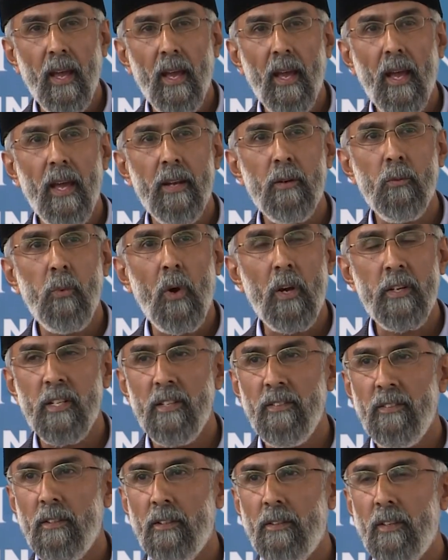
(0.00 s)
And what
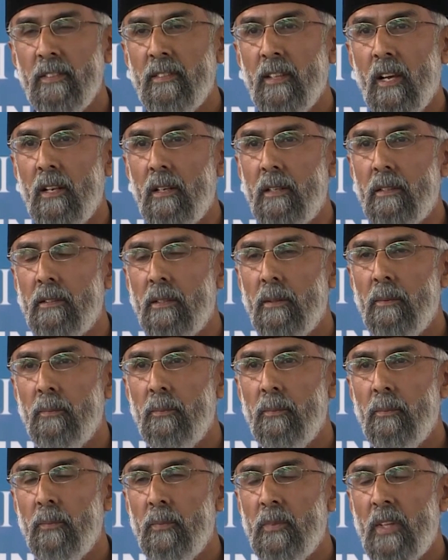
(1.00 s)
is the result?
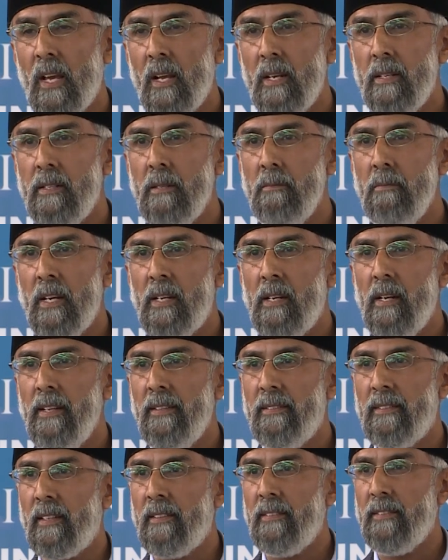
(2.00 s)
They ultimately
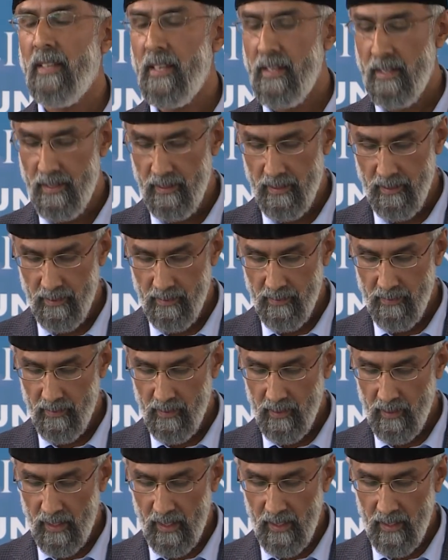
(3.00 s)
succeed
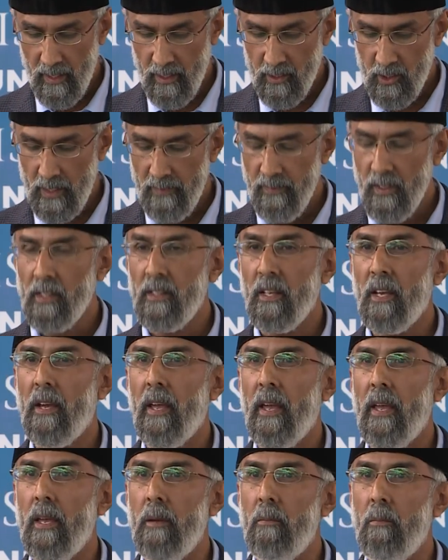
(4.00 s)
in achieving their
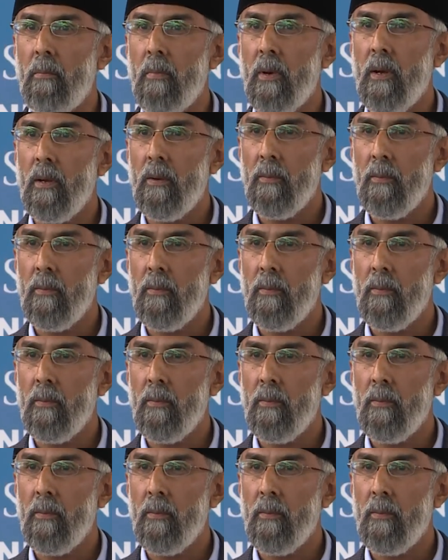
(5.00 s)
aim.